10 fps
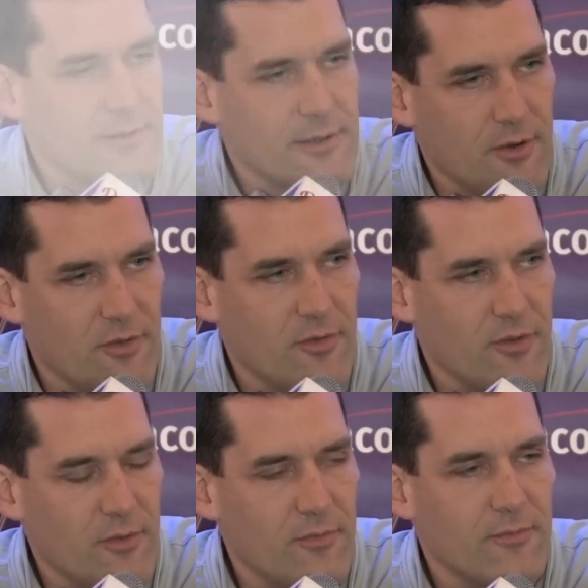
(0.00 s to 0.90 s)

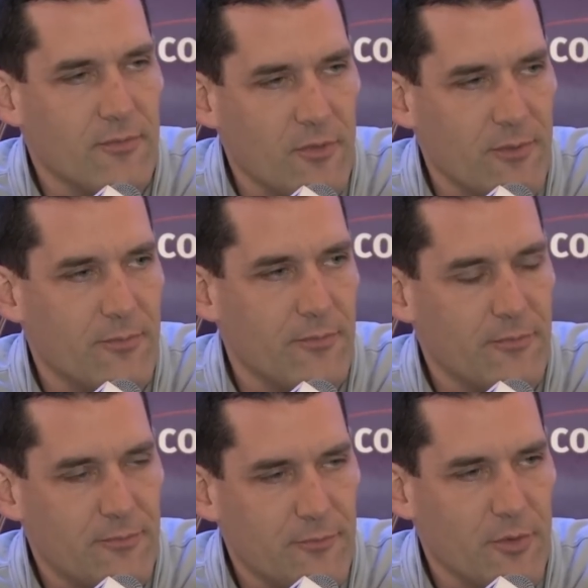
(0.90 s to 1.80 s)
When
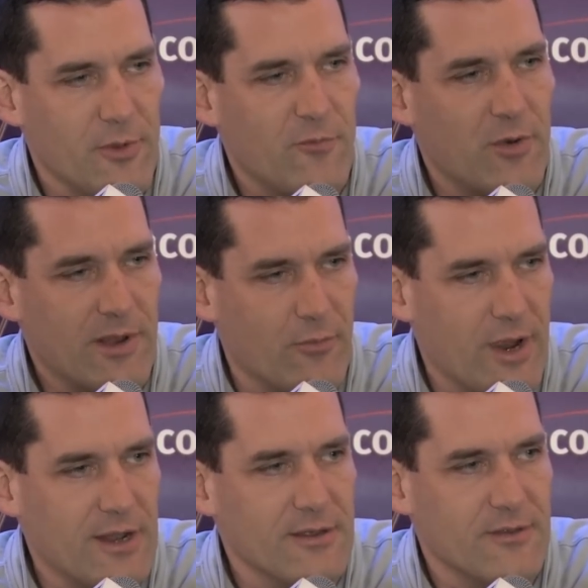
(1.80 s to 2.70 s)
we've played
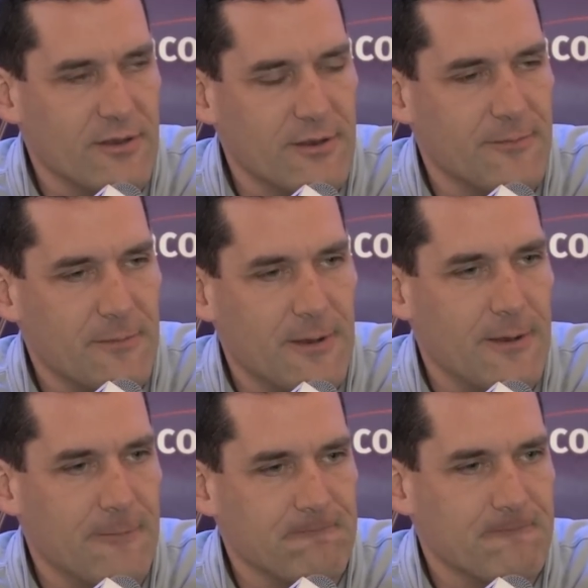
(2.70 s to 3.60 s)
Bradley,
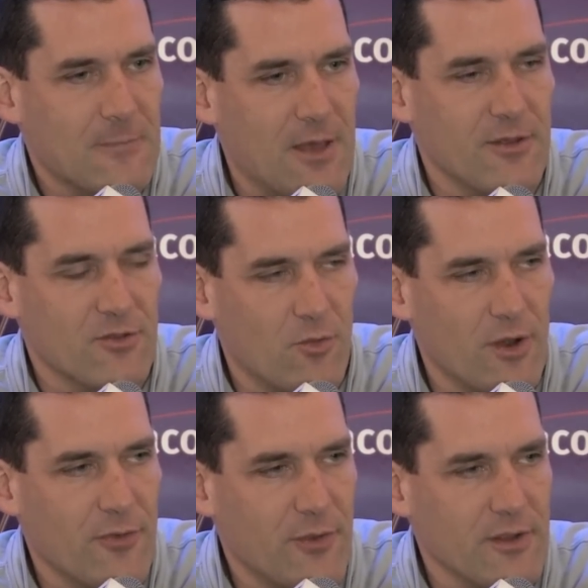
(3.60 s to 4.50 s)
I think the
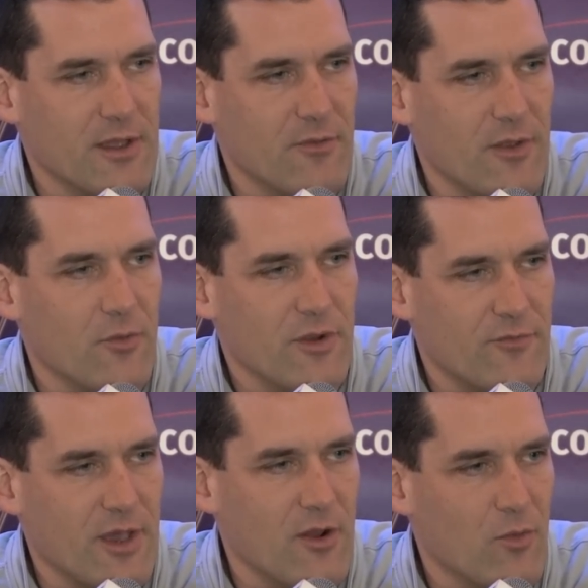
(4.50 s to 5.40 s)
one thing that
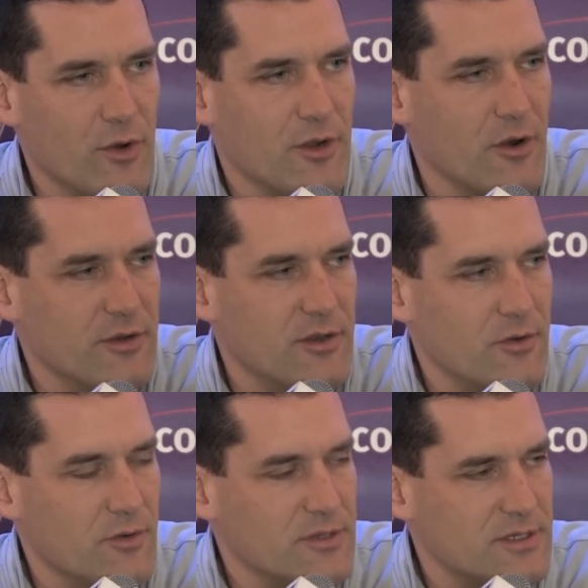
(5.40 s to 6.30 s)
we've got to work hard to
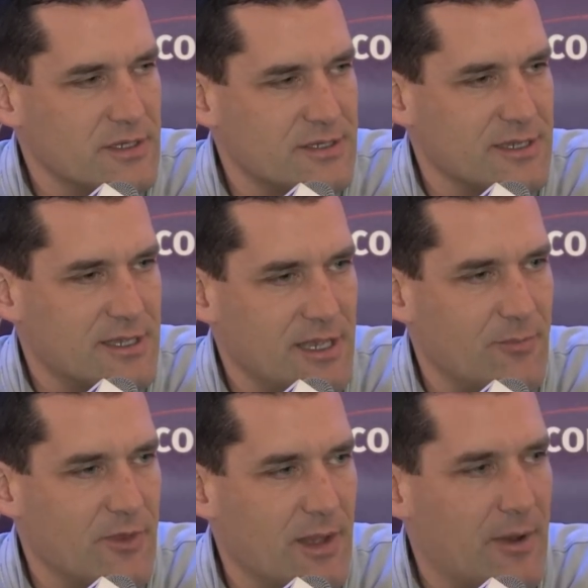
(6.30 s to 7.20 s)
do is to
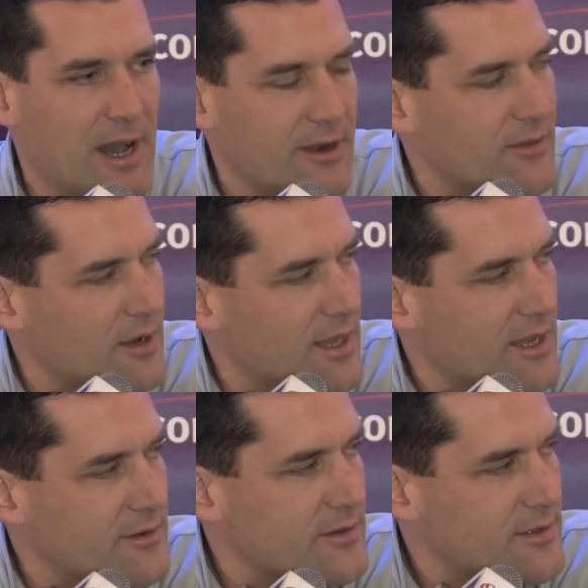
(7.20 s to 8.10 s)
keep them out of the
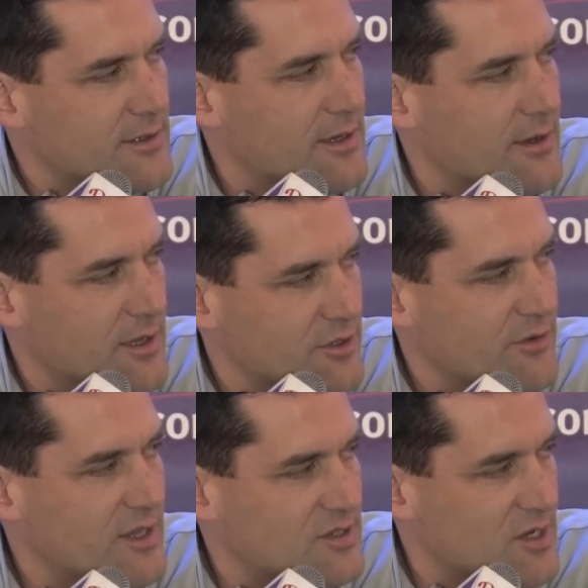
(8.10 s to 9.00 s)
lane, in
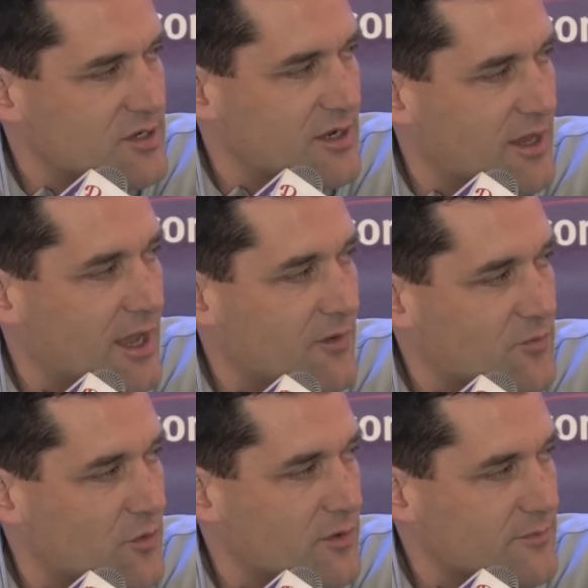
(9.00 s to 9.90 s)
transition into
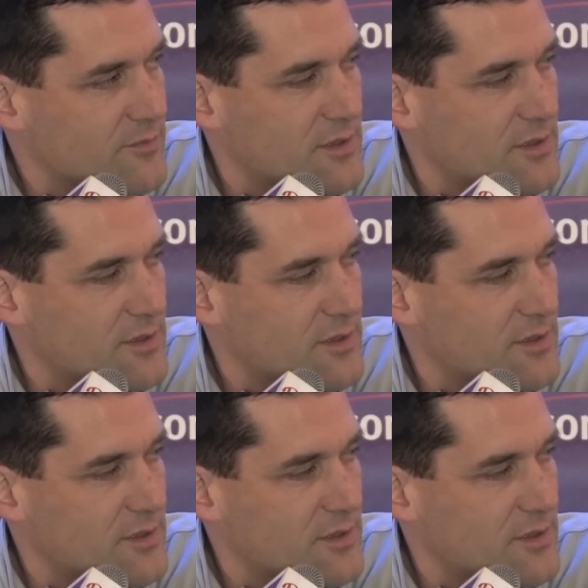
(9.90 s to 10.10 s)
half court.